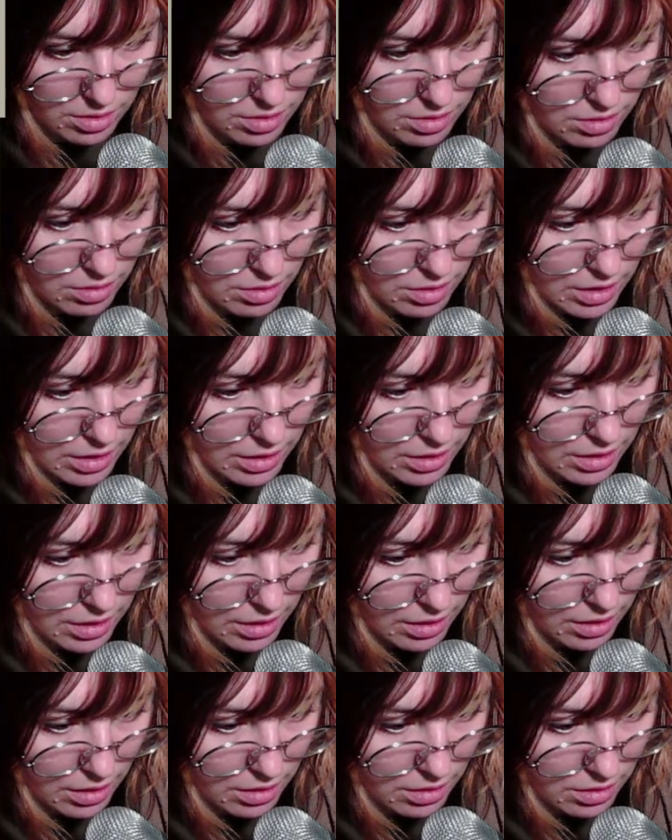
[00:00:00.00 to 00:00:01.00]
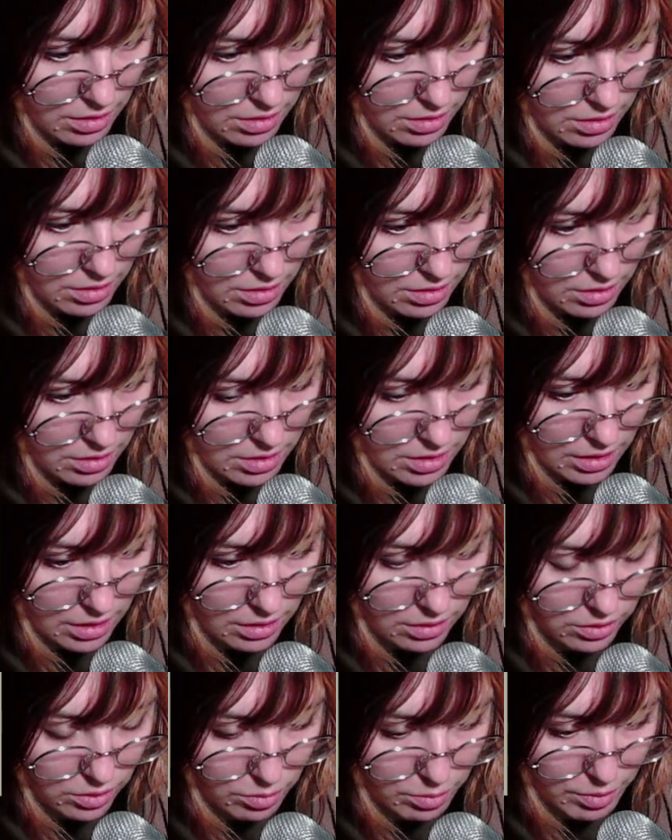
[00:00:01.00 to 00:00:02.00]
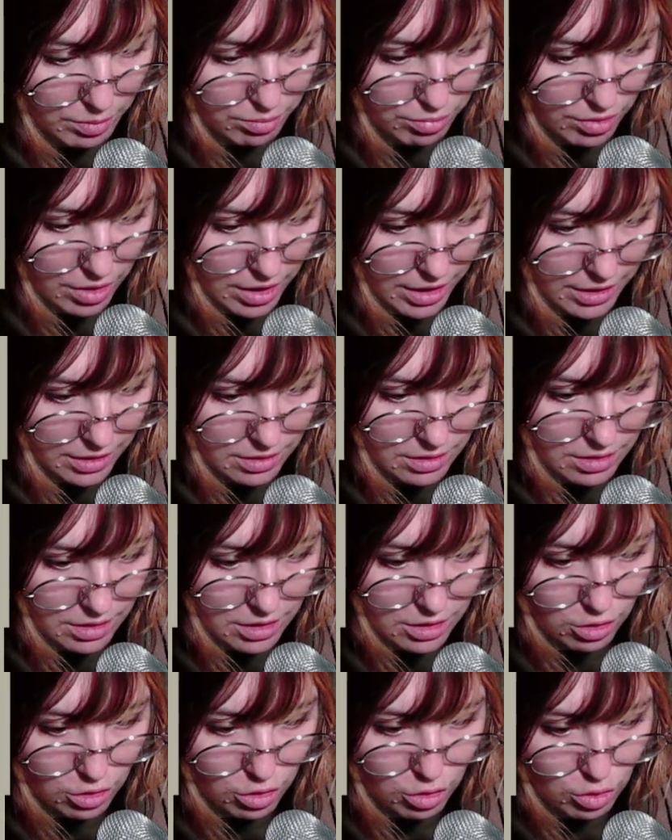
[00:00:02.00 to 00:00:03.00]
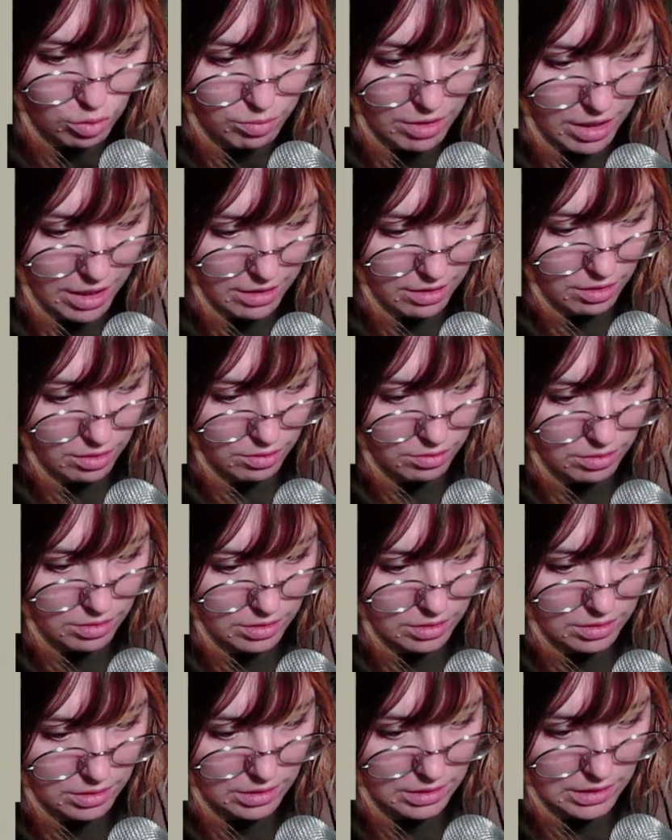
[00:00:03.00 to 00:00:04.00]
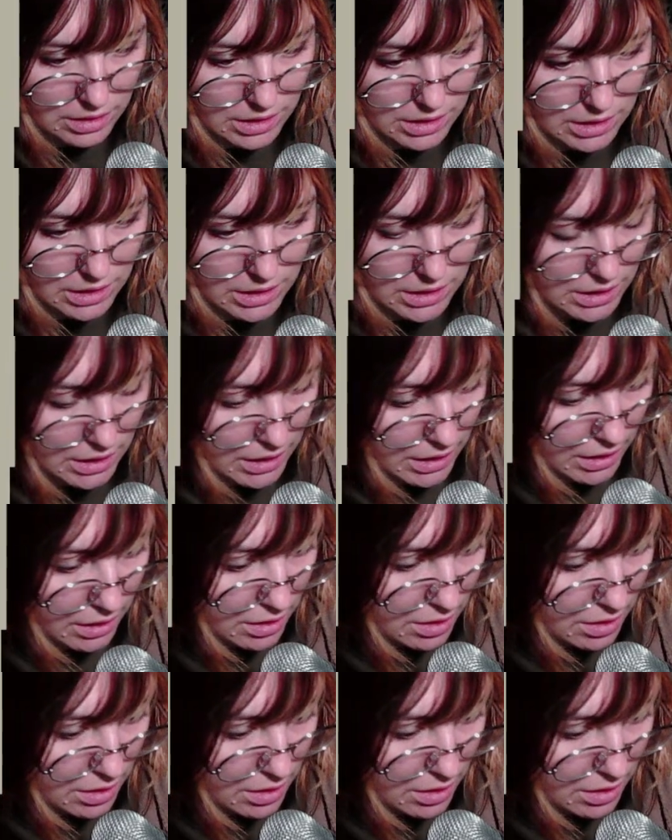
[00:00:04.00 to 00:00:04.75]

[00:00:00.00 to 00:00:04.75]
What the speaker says: I like that. It's like a little bit brighter. Is it too bright though? I think it's a